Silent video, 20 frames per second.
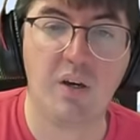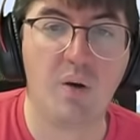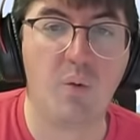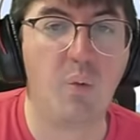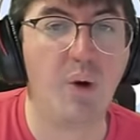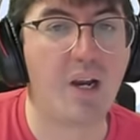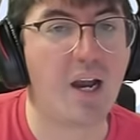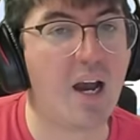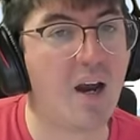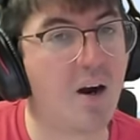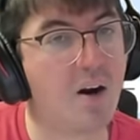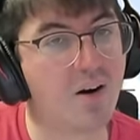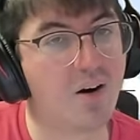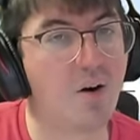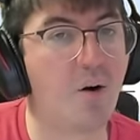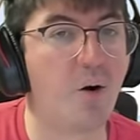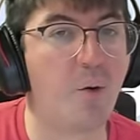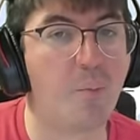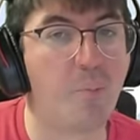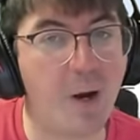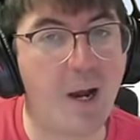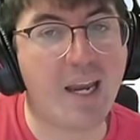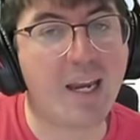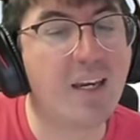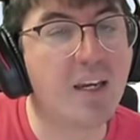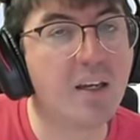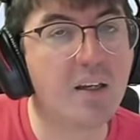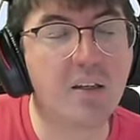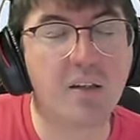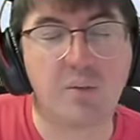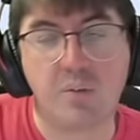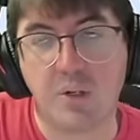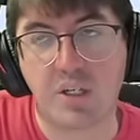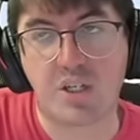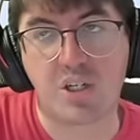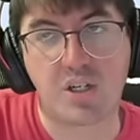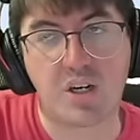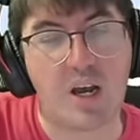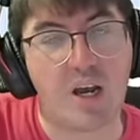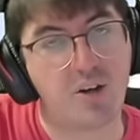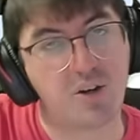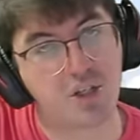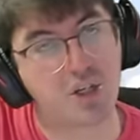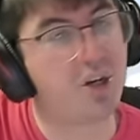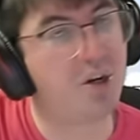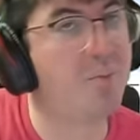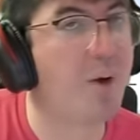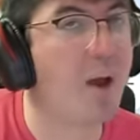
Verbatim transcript: We got our girl Baiken, which I'll show you